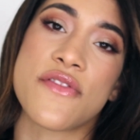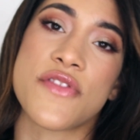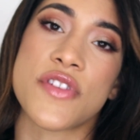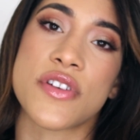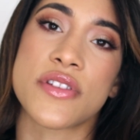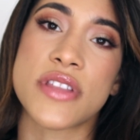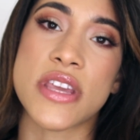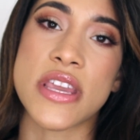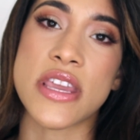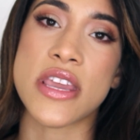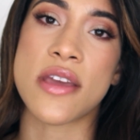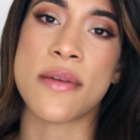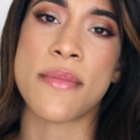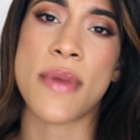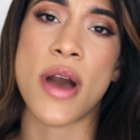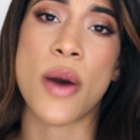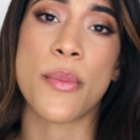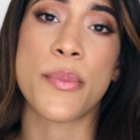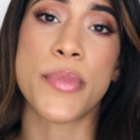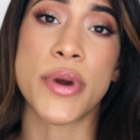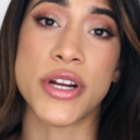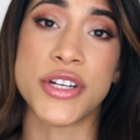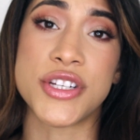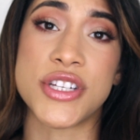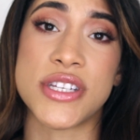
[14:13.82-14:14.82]
If you're thinking
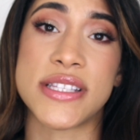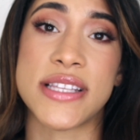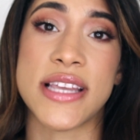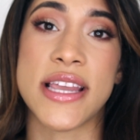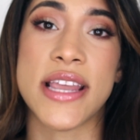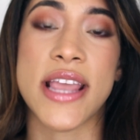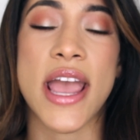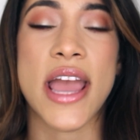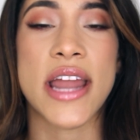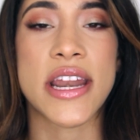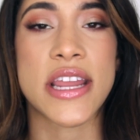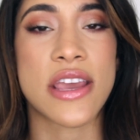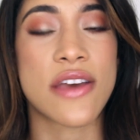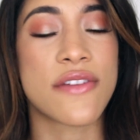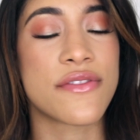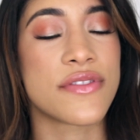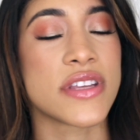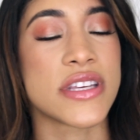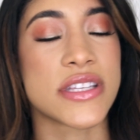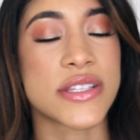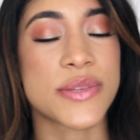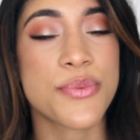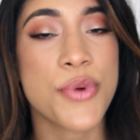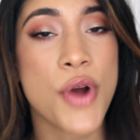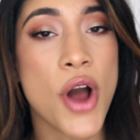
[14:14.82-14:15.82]
about purchasing any of
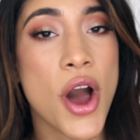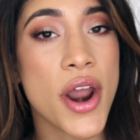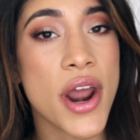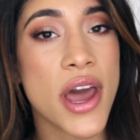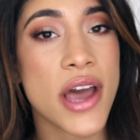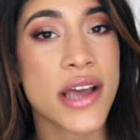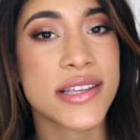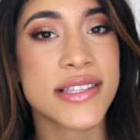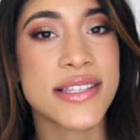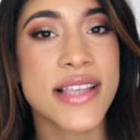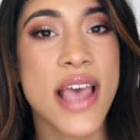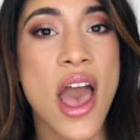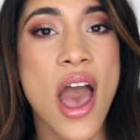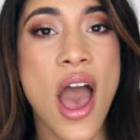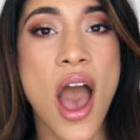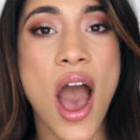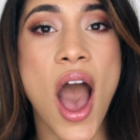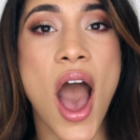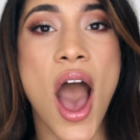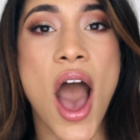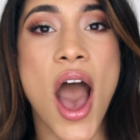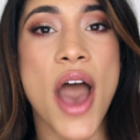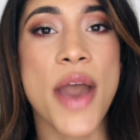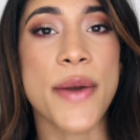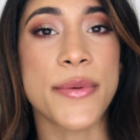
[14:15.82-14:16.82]
these products,
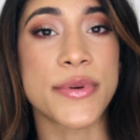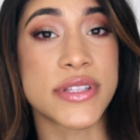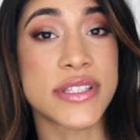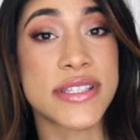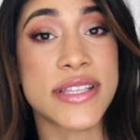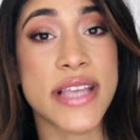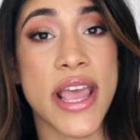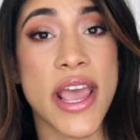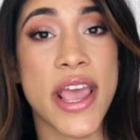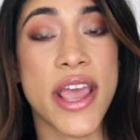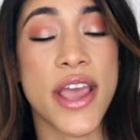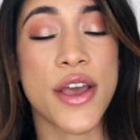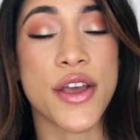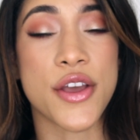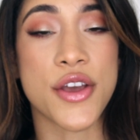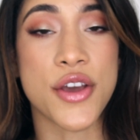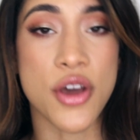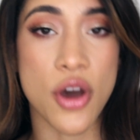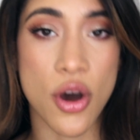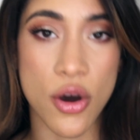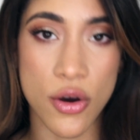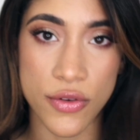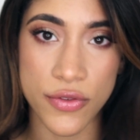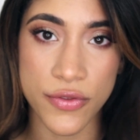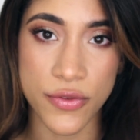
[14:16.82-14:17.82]
I would say
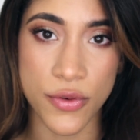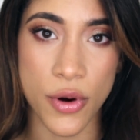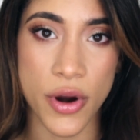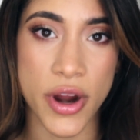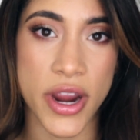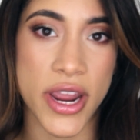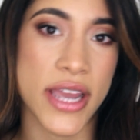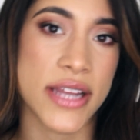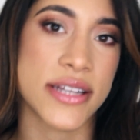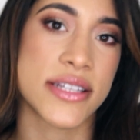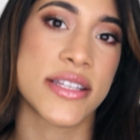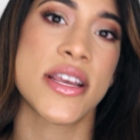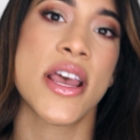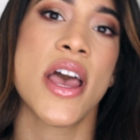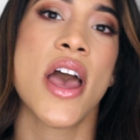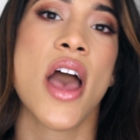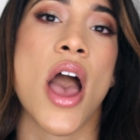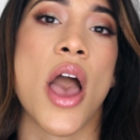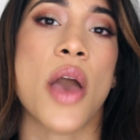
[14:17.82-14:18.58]
go for it.